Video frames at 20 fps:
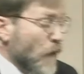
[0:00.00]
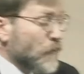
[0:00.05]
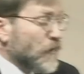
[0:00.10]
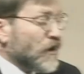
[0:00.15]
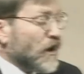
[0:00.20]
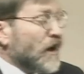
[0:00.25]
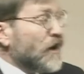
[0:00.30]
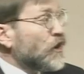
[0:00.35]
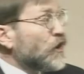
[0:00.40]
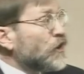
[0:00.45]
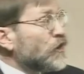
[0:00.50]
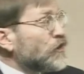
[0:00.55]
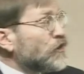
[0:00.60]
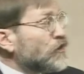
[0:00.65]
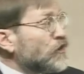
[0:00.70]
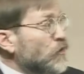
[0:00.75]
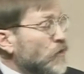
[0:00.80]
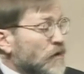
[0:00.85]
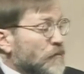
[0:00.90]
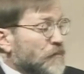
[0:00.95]
But are you going to
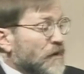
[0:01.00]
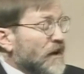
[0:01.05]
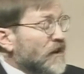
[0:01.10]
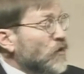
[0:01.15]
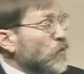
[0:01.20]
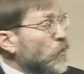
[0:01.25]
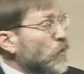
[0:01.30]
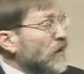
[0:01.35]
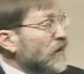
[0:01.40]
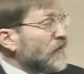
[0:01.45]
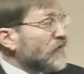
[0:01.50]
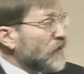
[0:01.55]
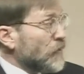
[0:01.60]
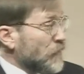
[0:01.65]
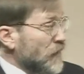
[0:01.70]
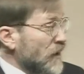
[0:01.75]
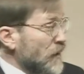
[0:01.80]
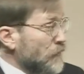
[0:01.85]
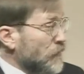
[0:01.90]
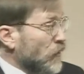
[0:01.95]
do it by the will of
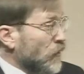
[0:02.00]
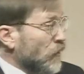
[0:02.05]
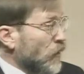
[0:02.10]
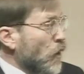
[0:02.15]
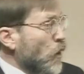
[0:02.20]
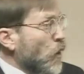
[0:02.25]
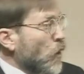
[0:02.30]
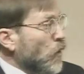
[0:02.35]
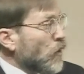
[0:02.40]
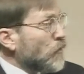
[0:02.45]
the people